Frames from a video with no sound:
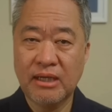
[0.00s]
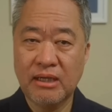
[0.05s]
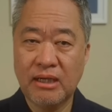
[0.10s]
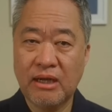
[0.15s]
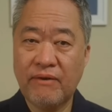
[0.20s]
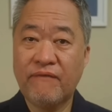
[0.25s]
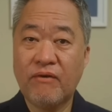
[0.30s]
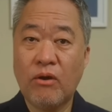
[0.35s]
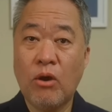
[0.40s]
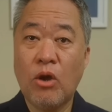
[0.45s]

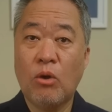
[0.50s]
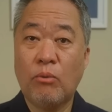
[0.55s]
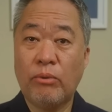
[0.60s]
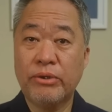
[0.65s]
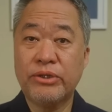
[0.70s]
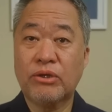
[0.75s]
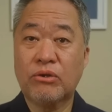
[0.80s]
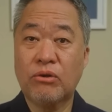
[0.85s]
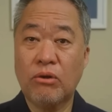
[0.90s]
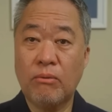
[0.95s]
However,
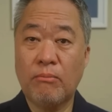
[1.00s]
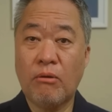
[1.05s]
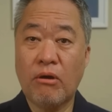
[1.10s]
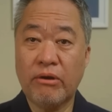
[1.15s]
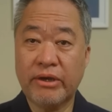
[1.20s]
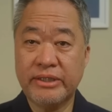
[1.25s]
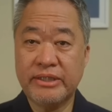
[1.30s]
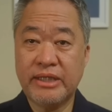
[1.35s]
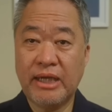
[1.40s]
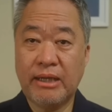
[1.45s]
what the current
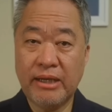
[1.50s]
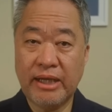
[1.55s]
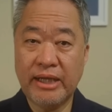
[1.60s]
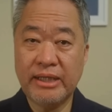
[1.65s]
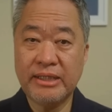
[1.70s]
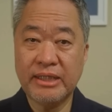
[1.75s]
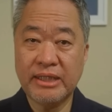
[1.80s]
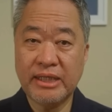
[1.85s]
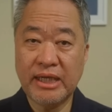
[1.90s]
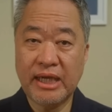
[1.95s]
market data
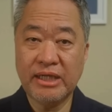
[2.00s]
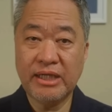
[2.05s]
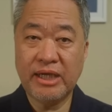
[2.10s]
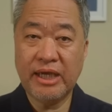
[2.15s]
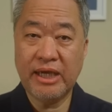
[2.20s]
indicate